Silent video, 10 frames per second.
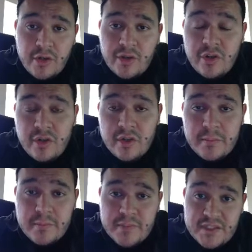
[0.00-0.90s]
you're gonna
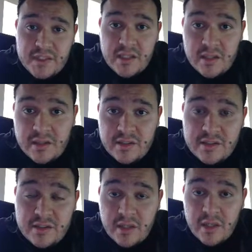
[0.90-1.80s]
see that
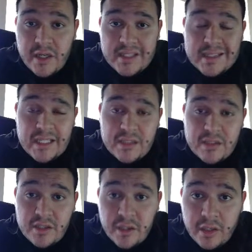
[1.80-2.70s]
there's a lot of things
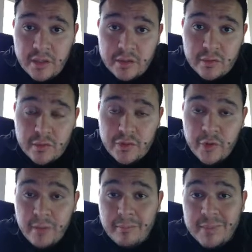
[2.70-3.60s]
that you can do.
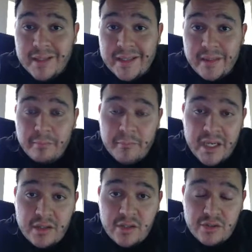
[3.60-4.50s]
You can play the
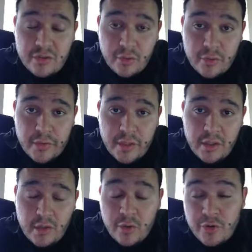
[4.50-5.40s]
main story,
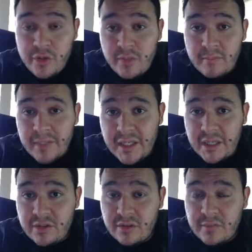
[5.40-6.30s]
or you can
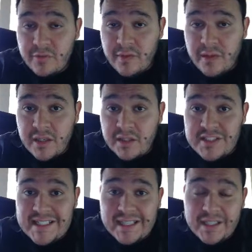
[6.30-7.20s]
play some of the
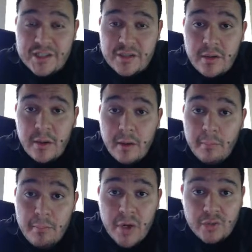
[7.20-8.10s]
challenge
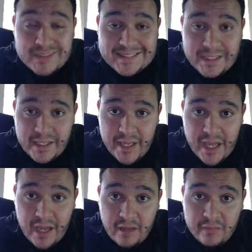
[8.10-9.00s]
modes that they
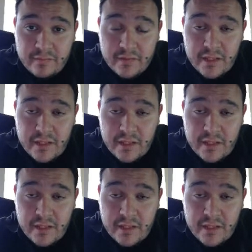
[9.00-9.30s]
have.